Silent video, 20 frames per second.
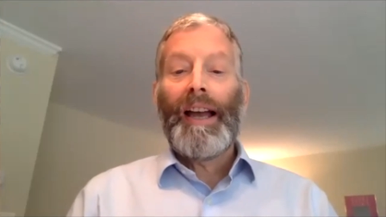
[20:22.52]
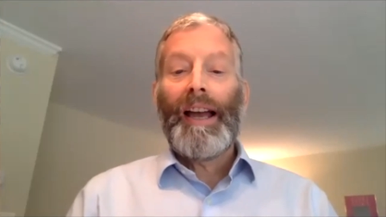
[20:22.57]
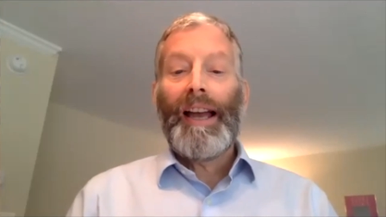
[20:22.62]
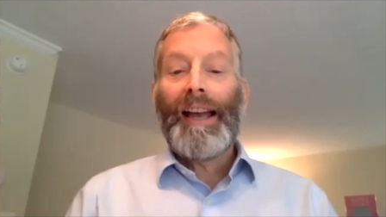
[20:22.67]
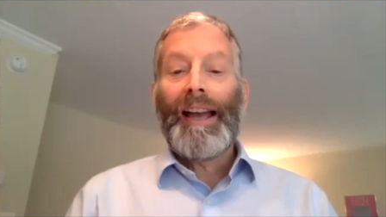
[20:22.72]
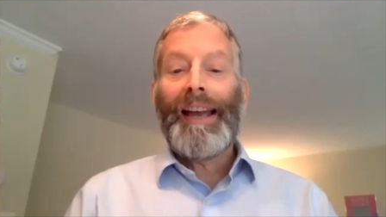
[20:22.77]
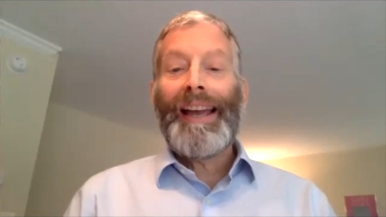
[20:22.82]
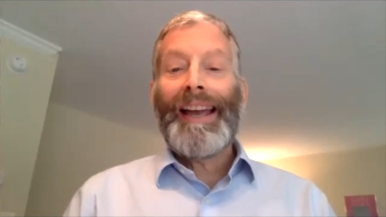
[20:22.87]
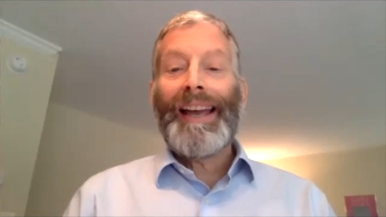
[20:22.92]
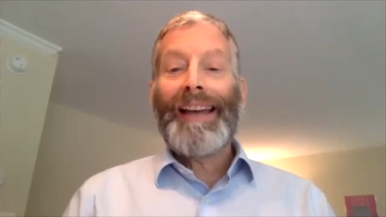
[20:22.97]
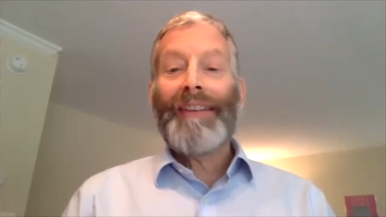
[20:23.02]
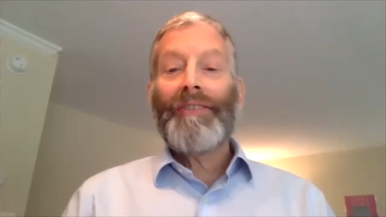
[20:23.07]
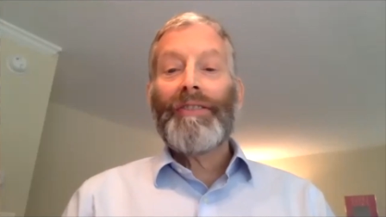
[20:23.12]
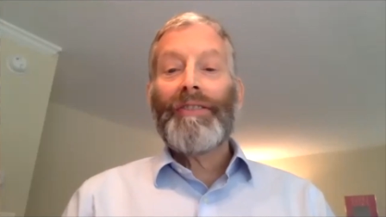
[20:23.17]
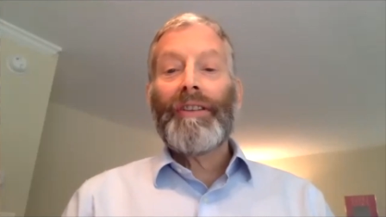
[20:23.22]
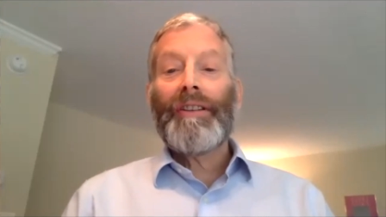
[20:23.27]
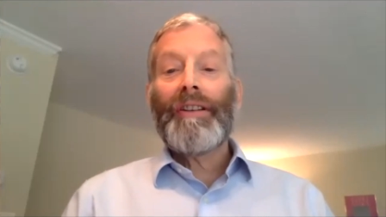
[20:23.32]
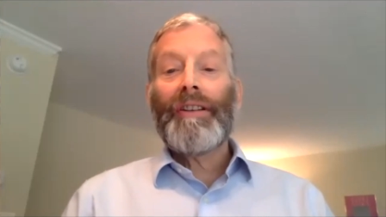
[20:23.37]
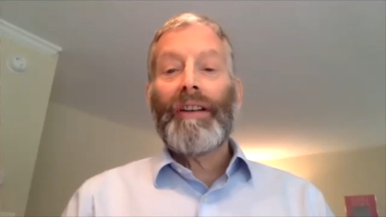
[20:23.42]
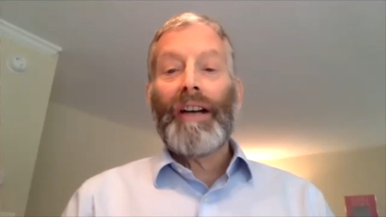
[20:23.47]

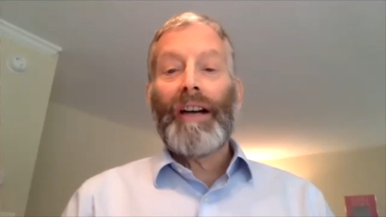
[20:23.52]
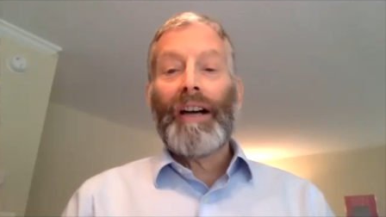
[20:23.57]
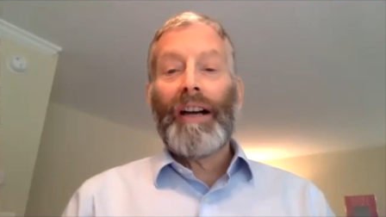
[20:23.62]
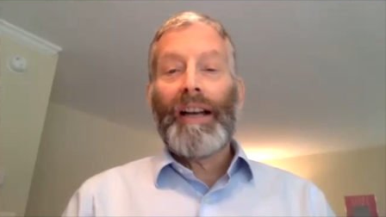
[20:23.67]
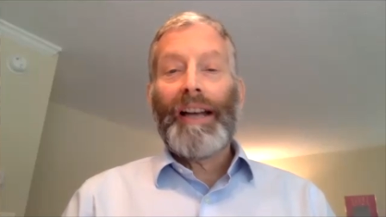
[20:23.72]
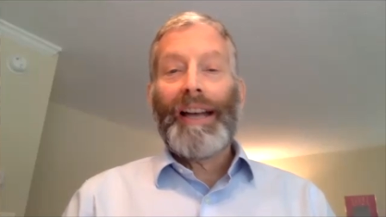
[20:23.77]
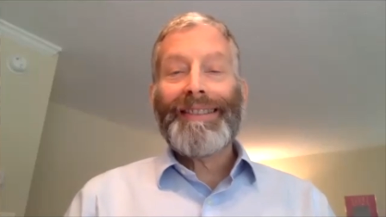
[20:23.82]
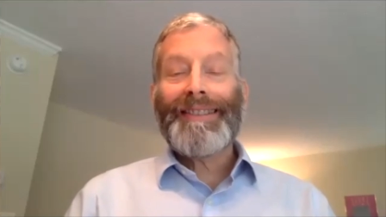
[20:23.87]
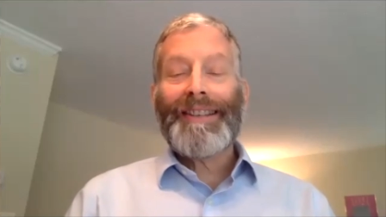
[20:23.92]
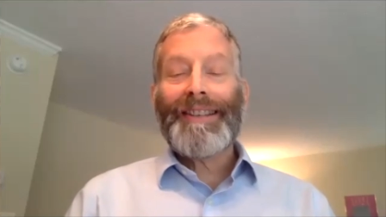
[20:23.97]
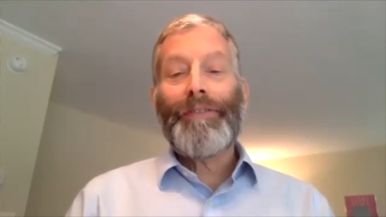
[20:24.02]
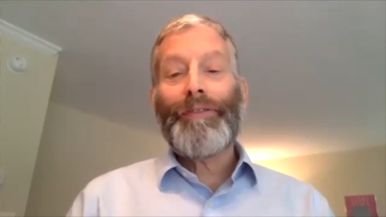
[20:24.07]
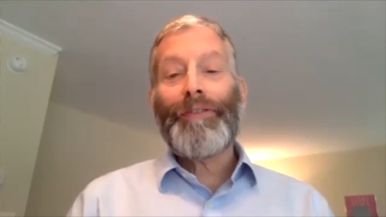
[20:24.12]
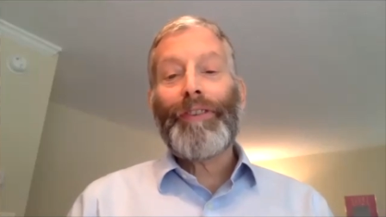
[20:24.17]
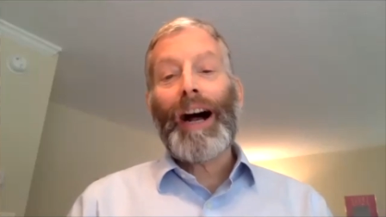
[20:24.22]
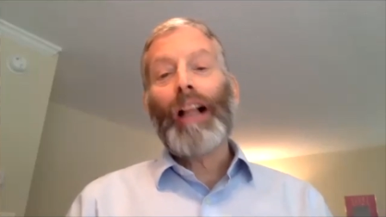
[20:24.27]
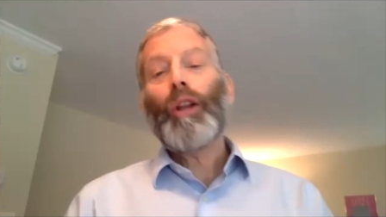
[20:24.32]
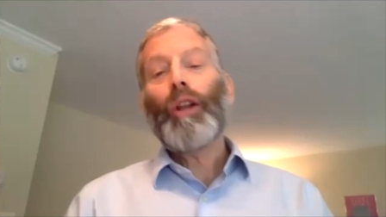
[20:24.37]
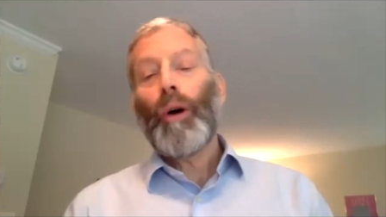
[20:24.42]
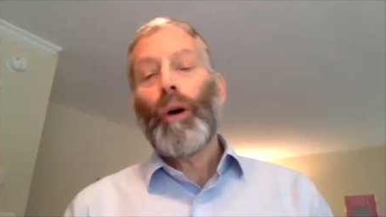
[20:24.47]
And as a
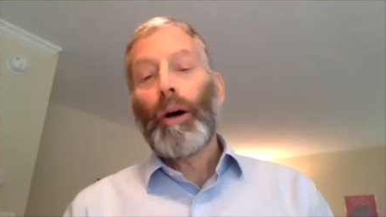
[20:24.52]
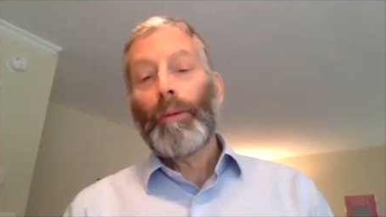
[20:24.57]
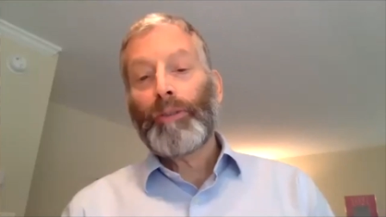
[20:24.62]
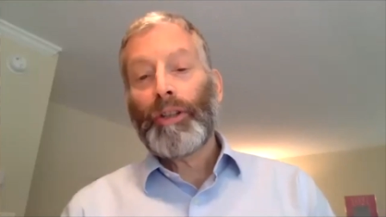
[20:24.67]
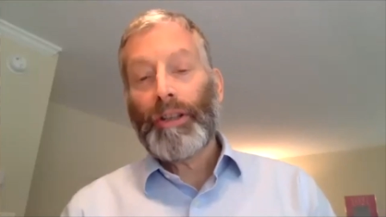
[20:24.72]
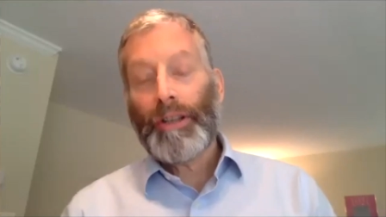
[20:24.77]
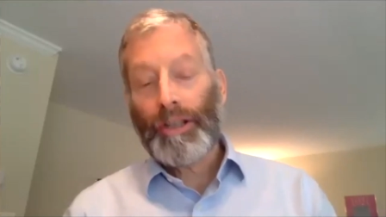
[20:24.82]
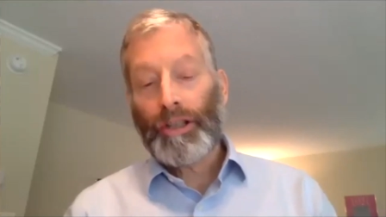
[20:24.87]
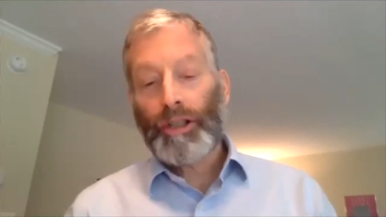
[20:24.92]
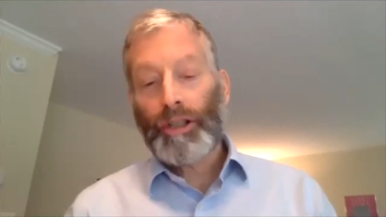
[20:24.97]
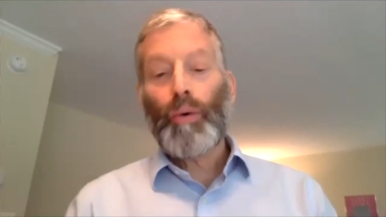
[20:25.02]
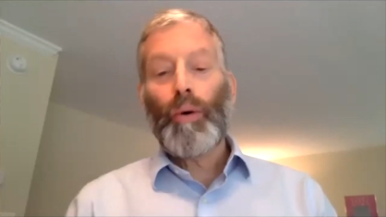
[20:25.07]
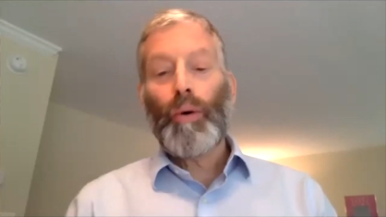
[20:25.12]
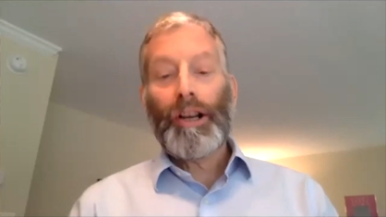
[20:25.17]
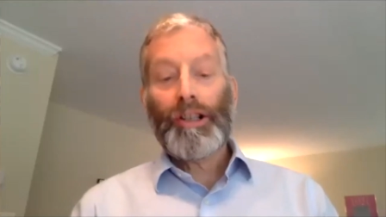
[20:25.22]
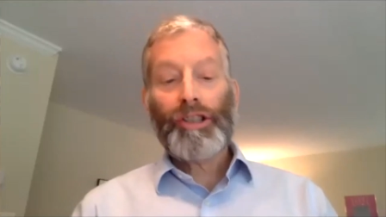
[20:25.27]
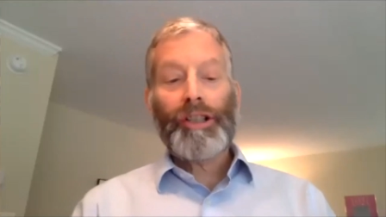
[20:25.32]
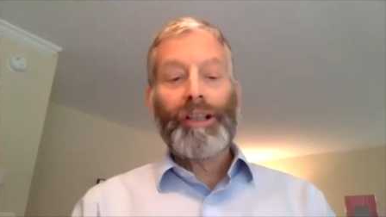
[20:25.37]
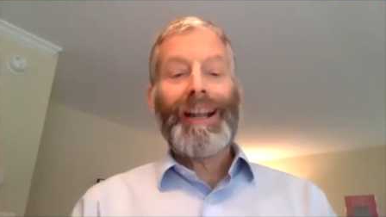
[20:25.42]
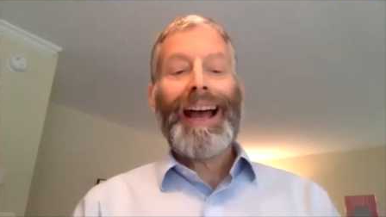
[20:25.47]
follow-up to this
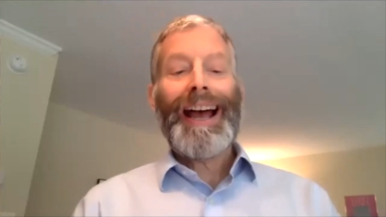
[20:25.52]
question,